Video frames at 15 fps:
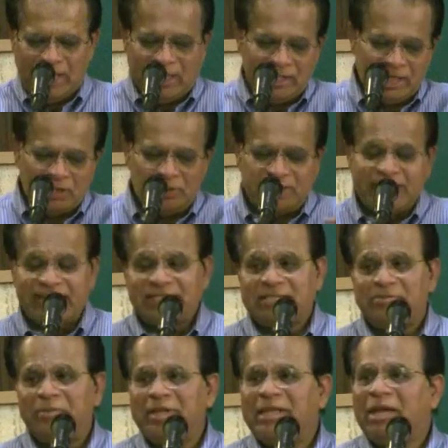in the New
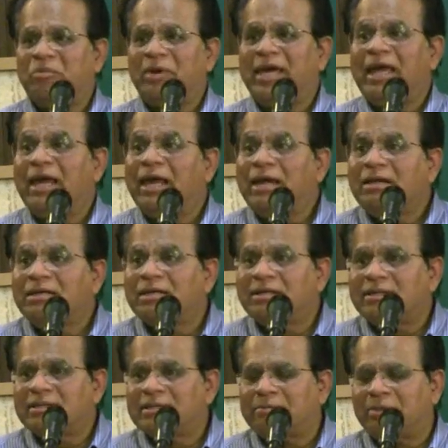Testament that were
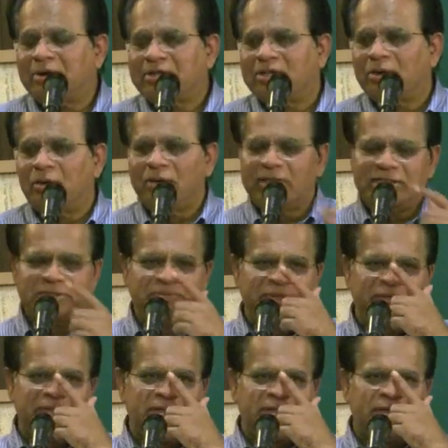ignorant about the Holy
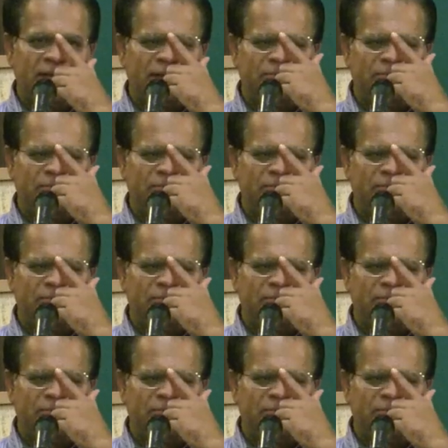Spirit.